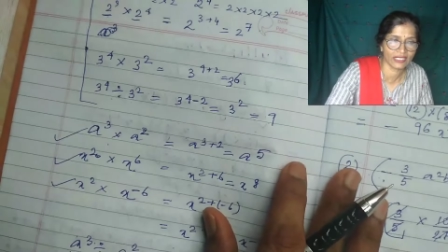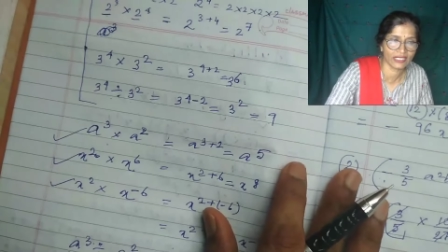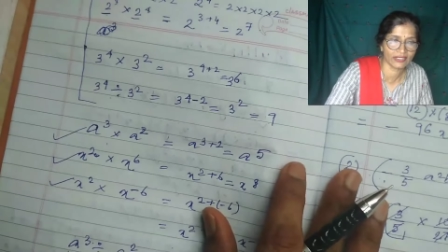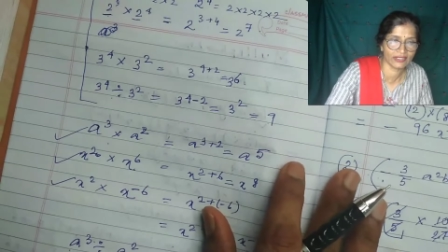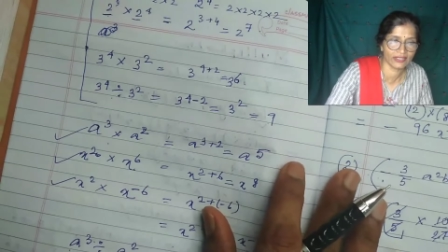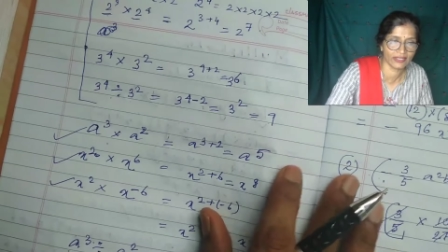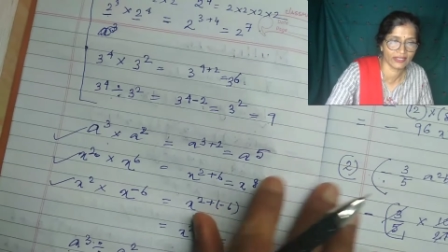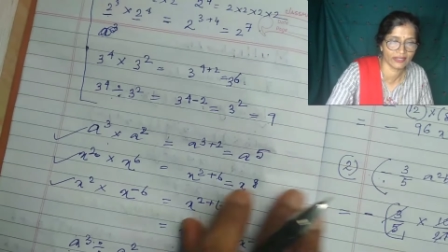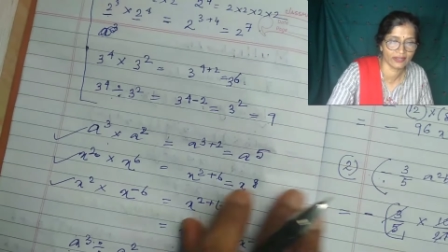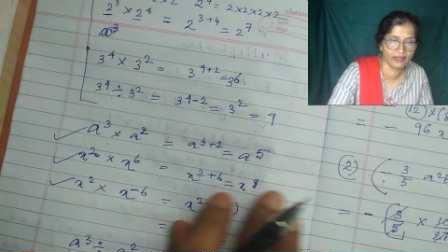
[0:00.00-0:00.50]

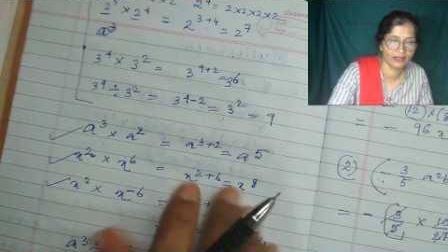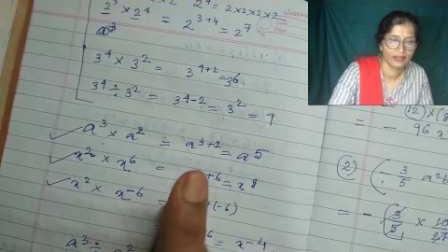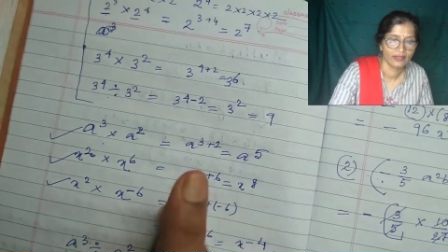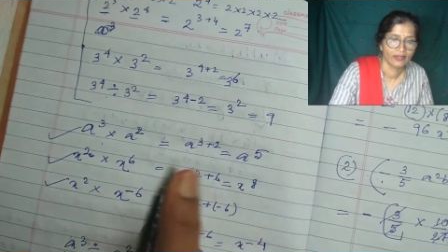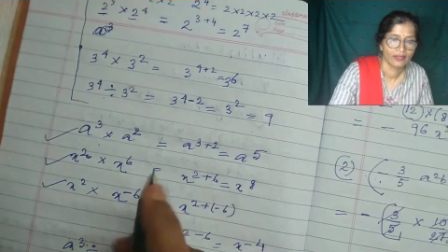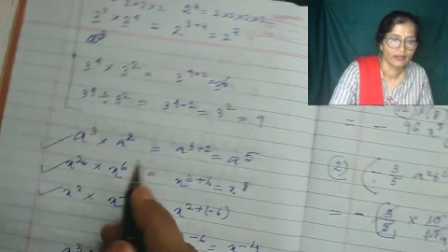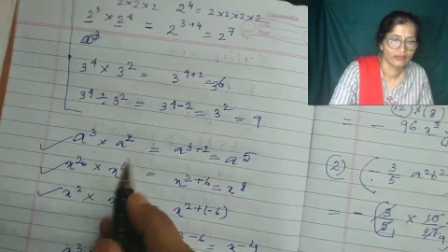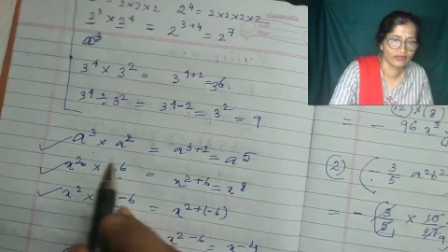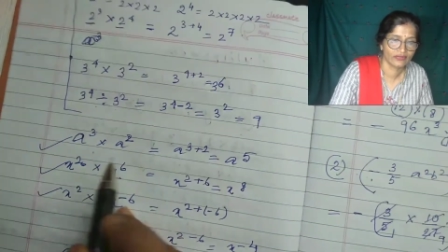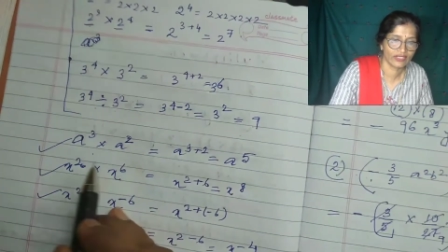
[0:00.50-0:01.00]
there,
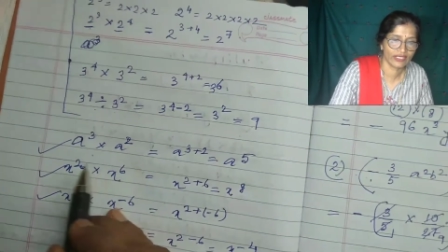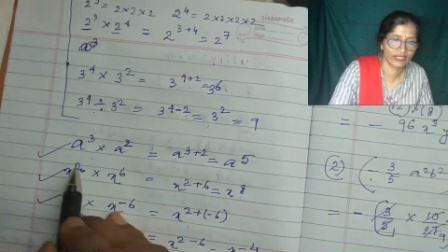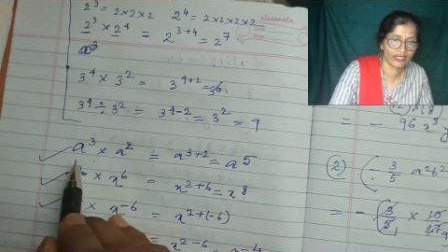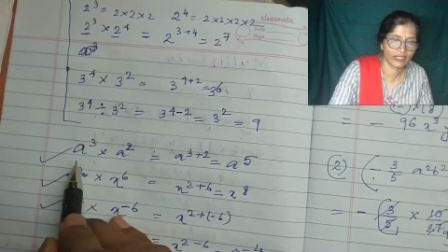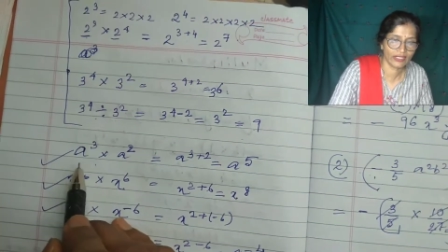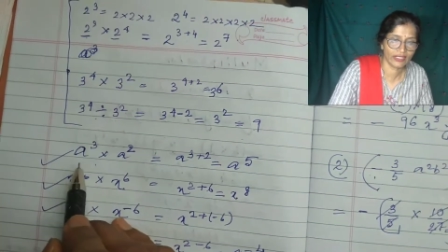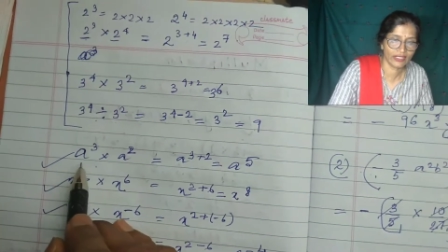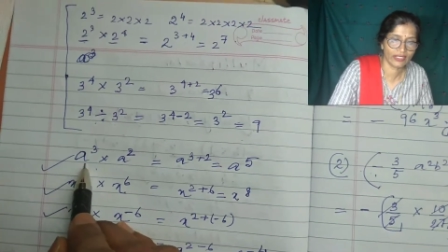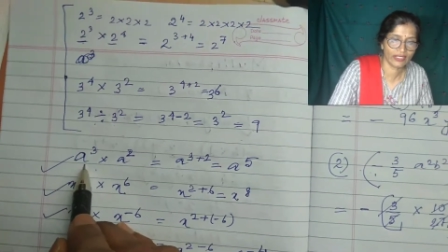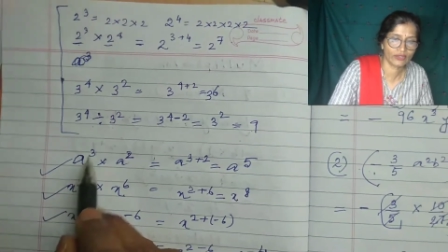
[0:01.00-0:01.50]
then
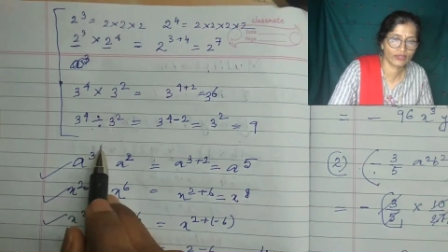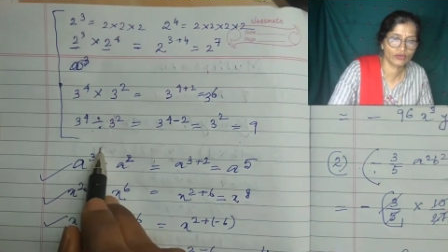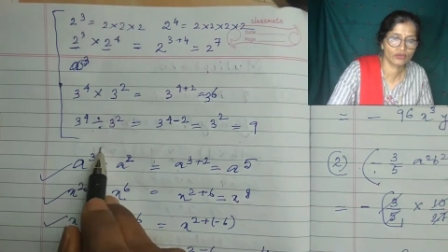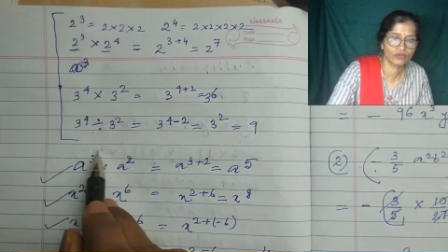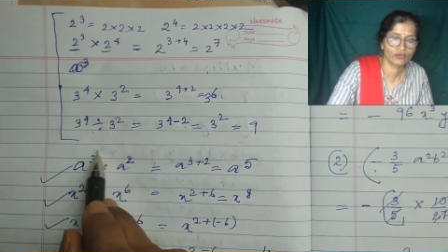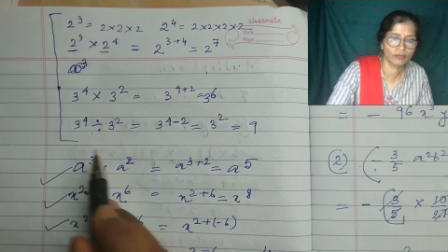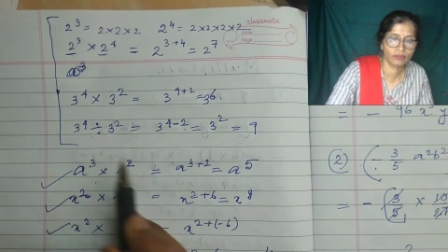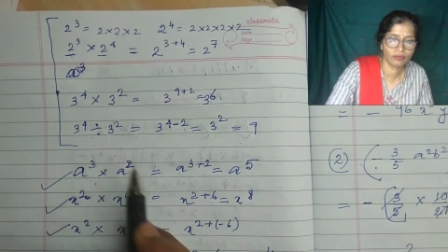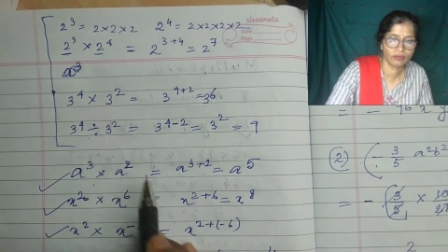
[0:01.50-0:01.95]
a cube